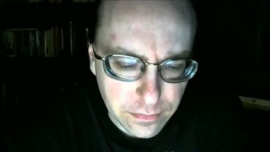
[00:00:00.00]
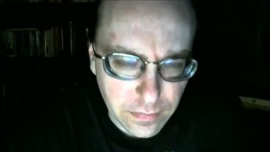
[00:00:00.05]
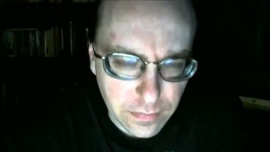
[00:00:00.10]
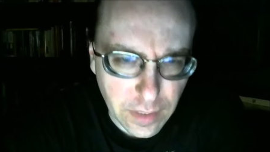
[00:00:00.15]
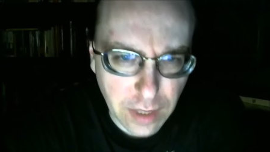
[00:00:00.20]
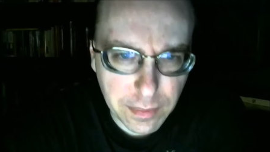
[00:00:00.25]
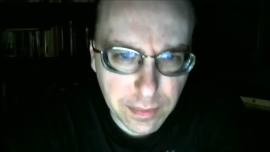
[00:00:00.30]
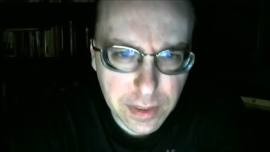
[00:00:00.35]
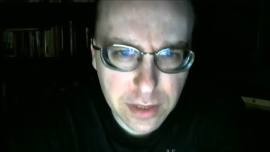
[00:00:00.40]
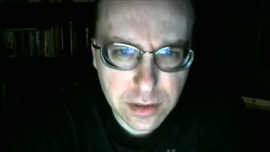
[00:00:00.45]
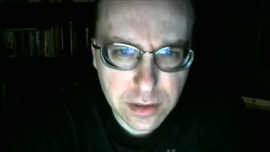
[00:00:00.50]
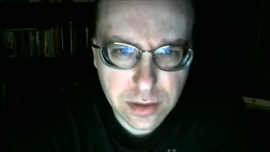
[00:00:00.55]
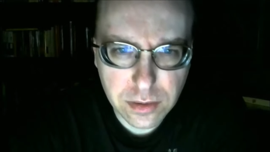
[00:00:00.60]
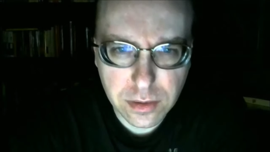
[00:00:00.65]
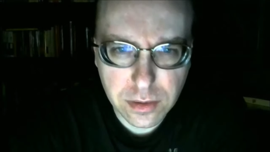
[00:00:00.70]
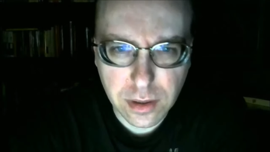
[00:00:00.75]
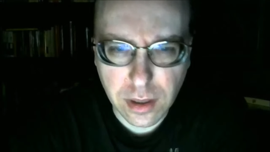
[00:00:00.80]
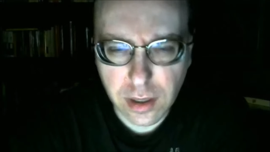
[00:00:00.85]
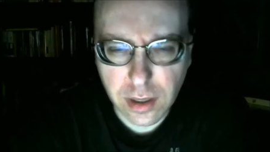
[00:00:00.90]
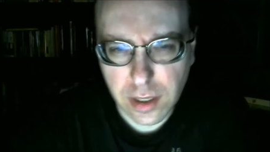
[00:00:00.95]
I mean, dear
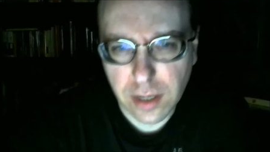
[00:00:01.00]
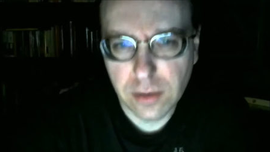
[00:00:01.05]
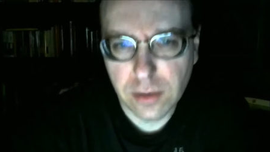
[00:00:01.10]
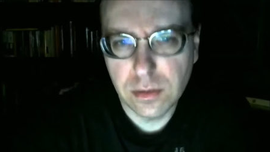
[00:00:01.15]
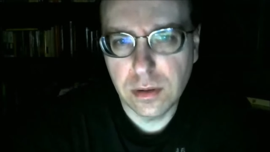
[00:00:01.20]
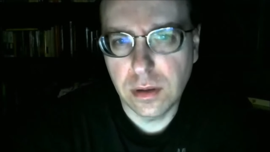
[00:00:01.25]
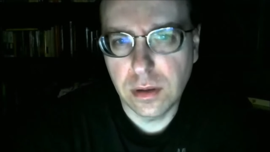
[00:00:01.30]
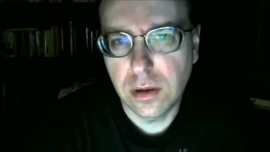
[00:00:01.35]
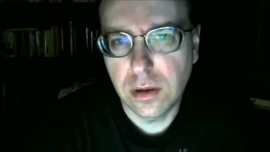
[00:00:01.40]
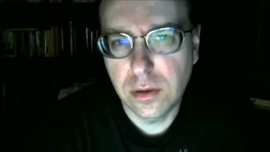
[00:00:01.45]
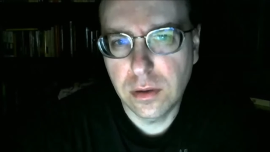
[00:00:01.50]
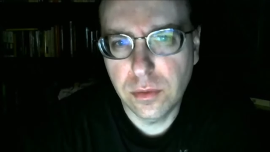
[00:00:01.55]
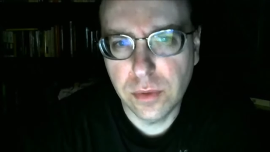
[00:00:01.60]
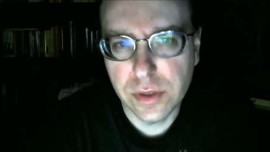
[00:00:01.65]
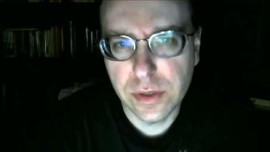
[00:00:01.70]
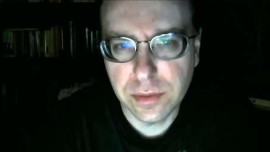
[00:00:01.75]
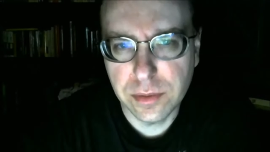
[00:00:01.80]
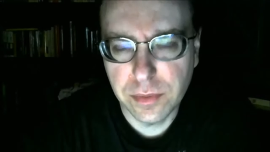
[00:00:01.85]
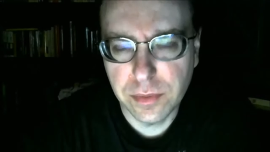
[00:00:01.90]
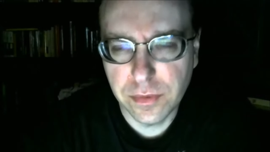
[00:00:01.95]
God, how long was
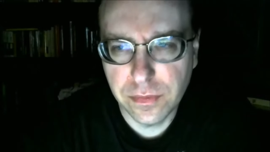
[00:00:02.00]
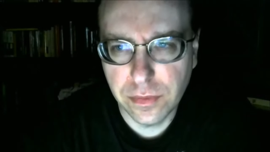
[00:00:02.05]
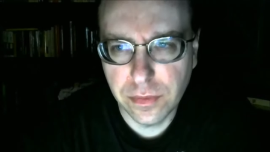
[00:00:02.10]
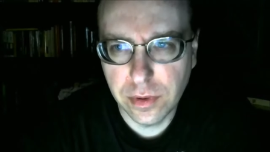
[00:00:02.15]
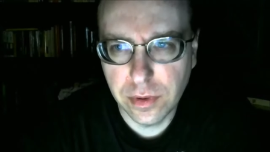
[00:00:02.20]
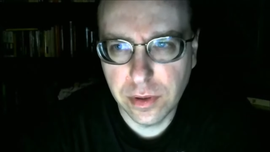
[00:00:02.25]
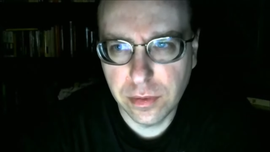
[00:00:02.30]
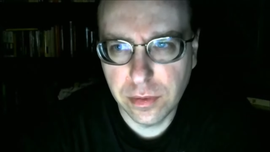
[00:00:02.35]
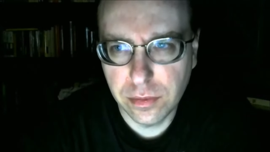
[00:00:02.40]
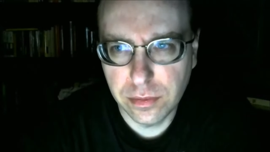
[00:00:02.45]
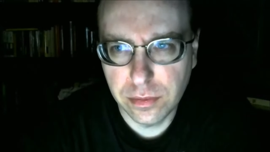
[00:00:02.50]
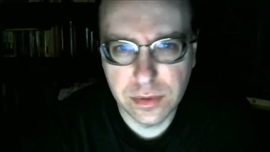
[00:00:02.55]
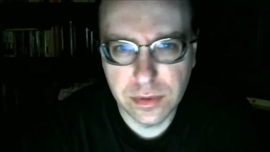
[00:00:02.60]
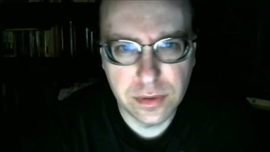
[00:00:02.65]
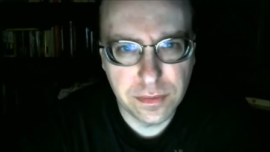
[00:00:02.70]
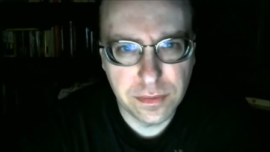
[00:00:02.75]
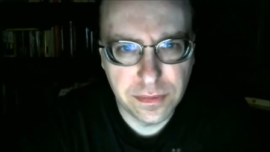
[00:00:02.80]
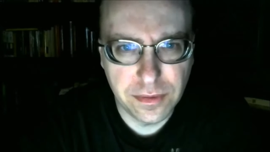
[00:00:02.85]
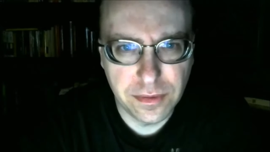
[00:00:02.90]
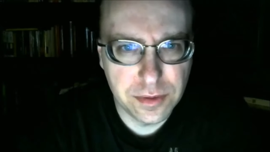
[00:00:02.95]
it before there were the
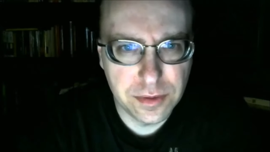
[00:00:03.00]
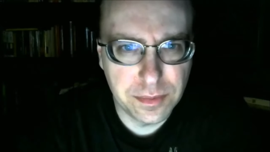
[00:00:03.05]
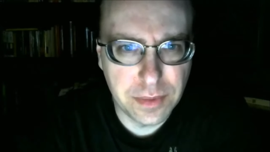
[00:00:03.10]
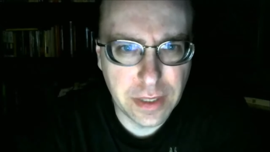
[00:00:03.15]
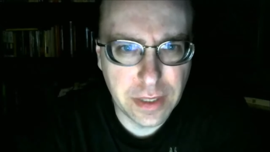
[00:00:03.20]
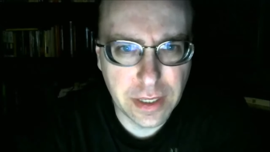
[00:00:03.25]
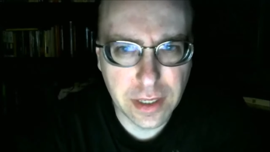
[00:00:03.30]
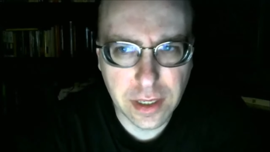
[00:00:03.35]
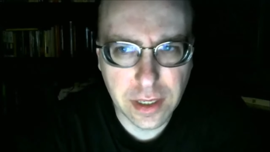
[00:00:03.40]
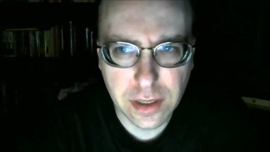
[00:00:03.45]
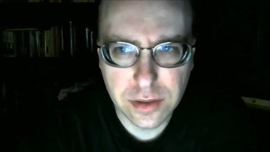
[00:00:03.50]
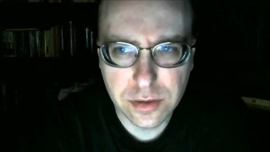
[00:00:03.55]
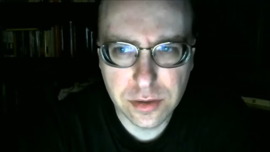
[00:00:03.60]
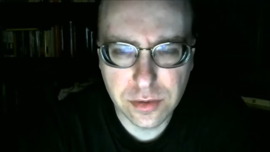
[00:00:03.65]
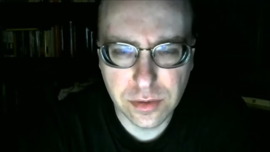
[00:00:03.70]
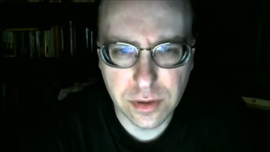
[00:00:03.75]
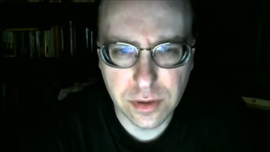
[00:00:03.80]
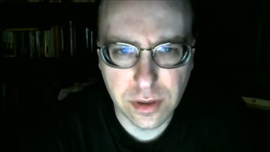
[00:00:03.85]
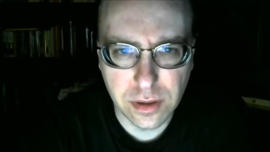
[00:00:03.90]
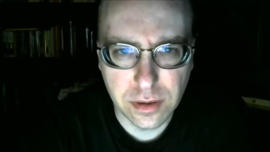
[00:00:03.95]
first black
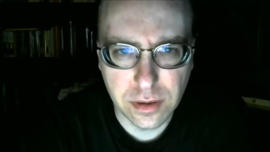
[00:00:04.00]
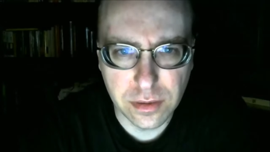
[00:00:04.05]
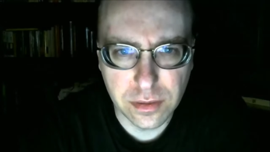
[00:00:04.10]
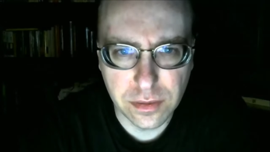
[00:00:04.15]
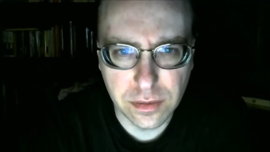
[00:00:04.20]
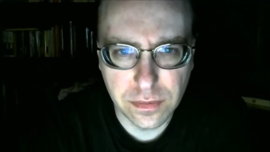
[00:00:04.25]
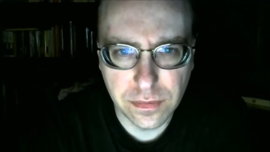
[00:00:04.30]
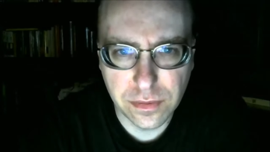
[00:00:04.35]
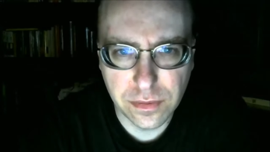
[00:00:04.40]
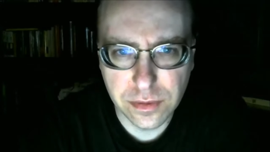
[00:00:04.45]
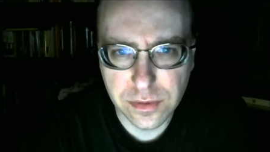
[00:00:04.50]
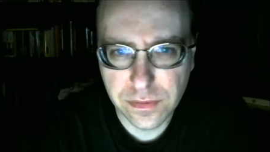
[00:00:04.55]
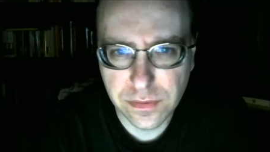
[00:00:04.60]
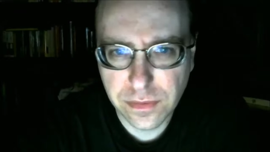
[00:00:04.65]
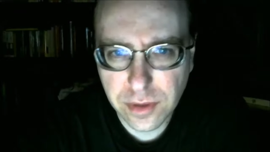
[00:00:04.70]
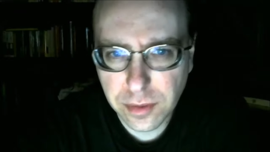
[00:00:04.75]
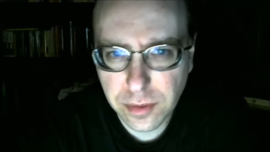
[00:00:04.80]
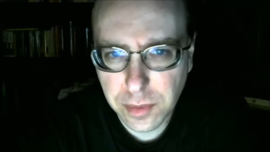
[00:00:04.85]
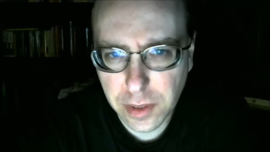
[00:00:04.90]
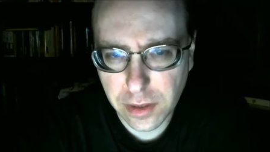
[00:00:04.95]
astronaut or the first
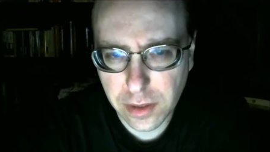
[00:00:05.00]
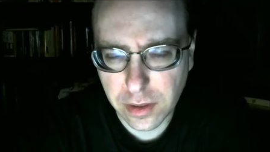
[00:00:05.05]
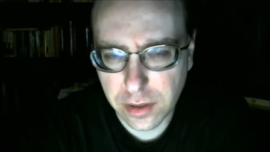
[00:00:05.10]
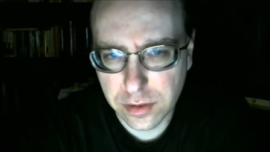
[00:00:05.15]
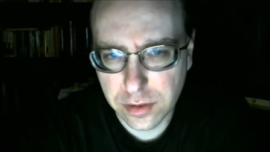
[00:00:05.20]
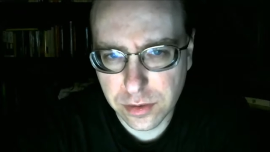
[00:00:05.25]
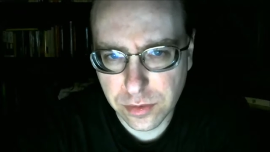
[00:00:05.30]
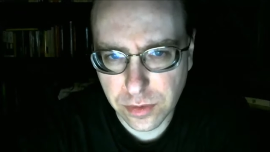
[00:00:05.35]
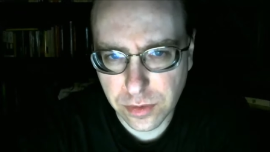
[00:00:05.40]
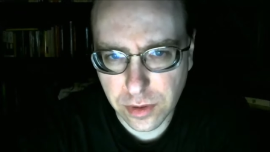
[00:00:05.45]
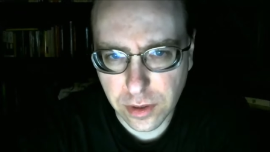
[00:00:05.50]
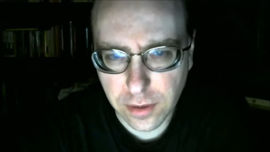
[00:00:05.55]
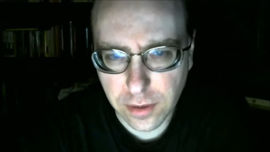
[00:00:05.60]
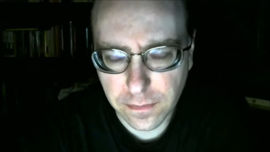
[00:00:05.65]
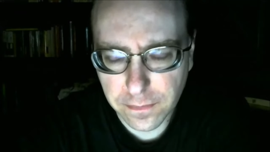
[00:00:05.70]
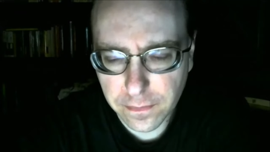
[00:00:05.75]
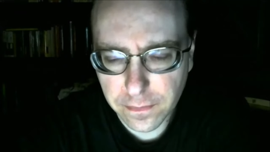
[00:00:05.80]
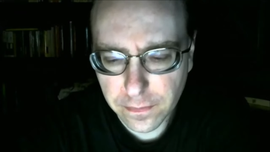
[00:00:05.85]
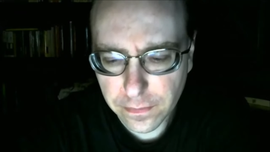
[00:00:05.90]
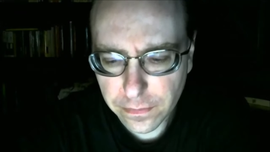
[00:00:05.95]
female astronaut?
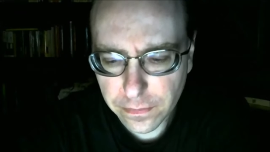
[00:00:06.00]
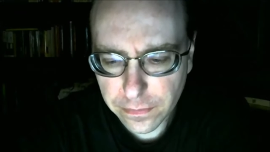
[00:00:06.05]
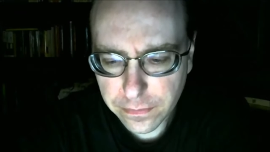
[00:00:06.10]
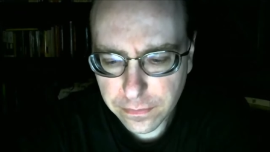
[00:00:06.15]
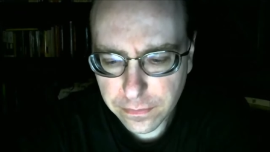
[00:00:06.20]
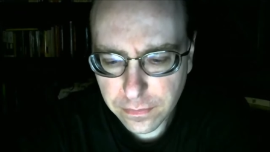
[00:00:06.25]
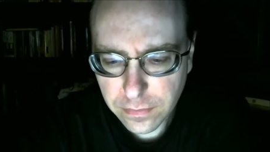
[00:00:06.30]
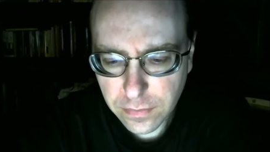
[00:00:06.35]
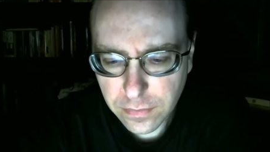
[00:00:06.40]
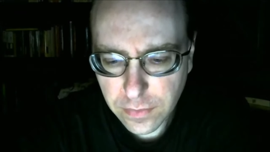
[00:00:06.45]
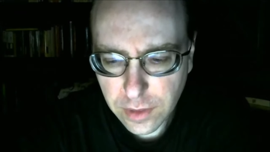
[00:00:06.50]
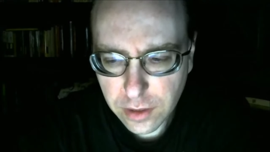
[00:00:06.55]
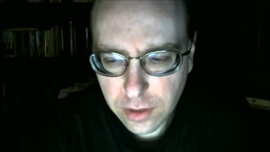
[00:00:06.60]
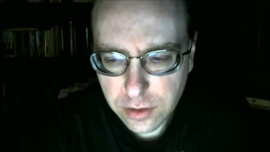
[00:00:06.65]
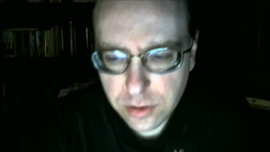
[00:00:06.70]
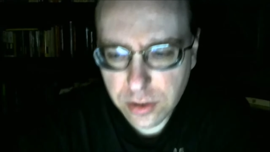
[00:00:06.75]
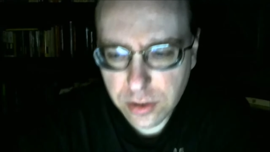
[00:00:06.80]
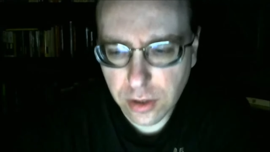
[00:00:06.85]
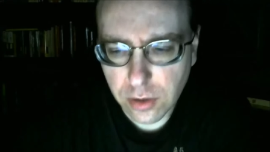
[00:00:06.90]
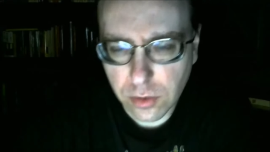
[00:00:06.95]

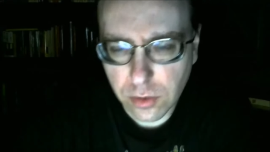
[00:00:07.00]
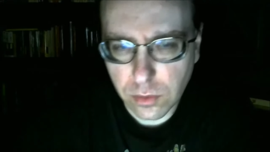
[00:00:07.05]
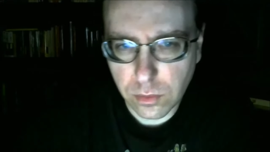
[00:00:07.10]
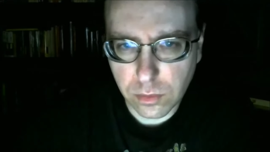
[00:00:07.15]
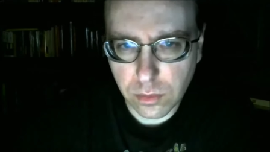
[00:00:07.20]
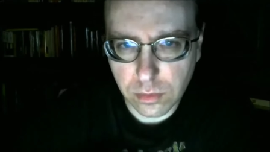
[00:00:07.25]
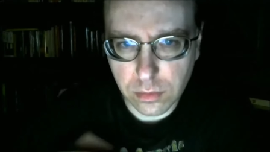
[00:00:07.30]
So,